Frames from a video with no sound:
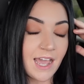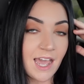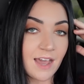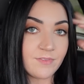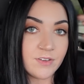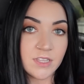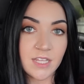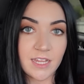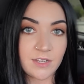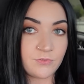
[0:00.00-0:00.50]

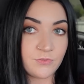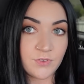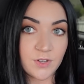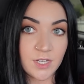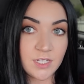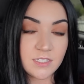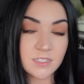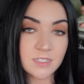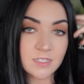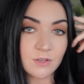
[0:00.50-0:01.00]
have a lead
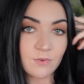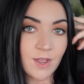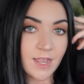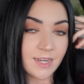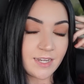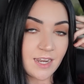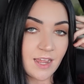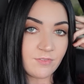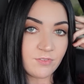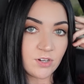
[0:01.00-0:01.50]
foot, so
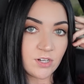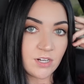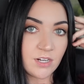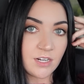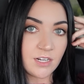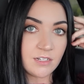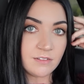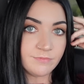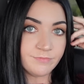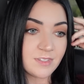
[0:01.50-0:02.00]
I
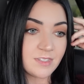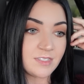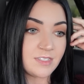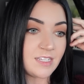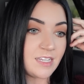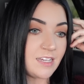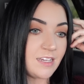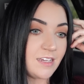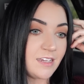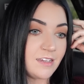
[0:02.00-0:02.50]
never
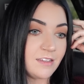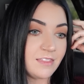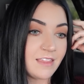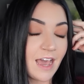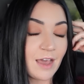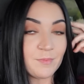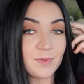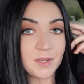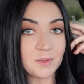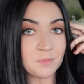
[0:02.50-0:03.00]
see
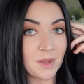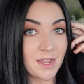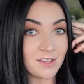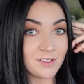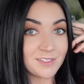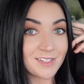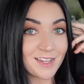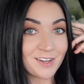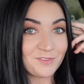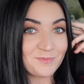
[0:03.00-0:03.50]
that many
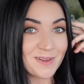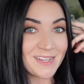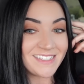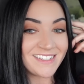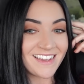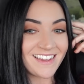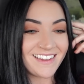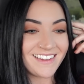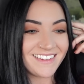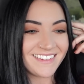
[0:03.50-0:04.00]
miles out of my
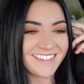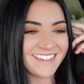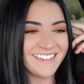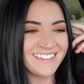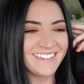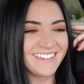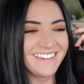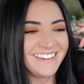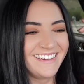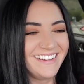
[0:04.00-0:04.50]
tank.
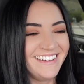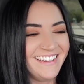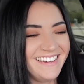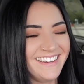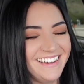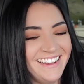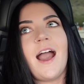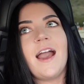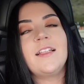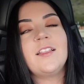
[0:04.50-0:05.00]

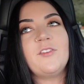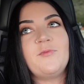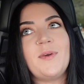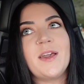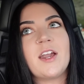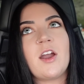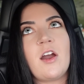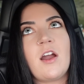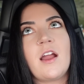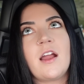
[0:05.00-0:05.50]
I love
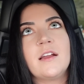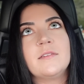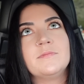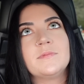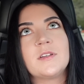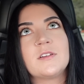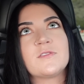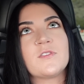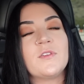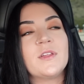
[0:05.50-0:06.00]
my car.
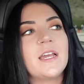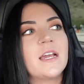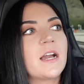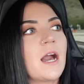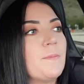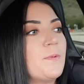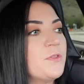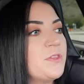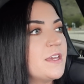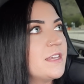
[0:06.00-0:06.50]
There's only a
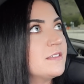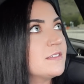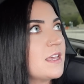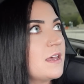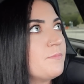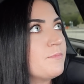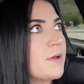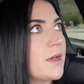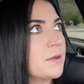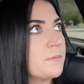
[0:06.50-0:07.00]
couple things
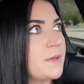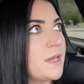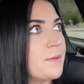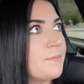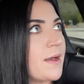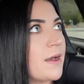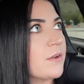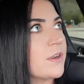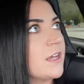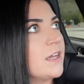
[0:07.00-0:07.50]
that bug me
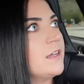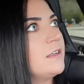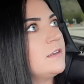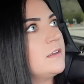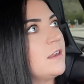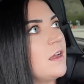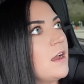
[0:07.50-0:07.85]
about it.